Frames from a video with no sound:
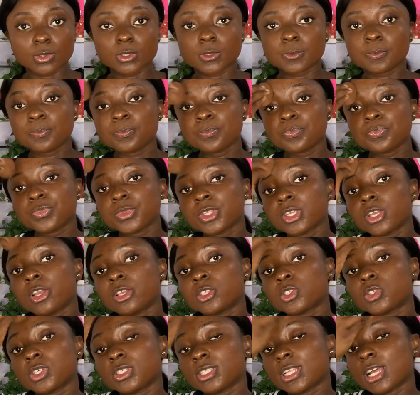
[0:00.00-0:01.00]

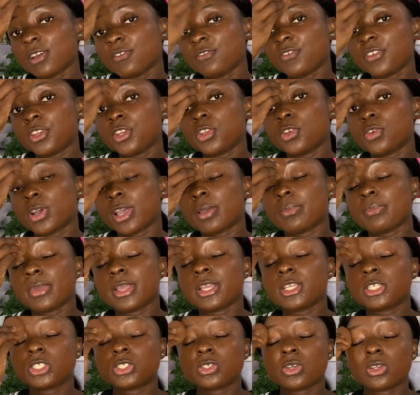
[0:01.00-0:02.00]
So in that video, I
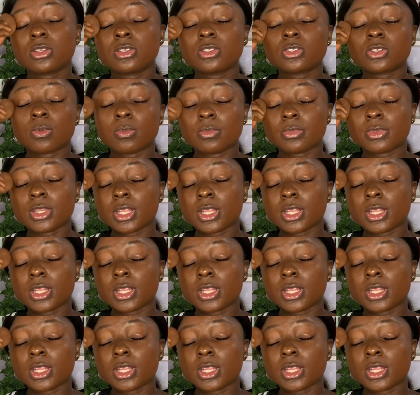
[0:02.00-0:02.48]
mentioned some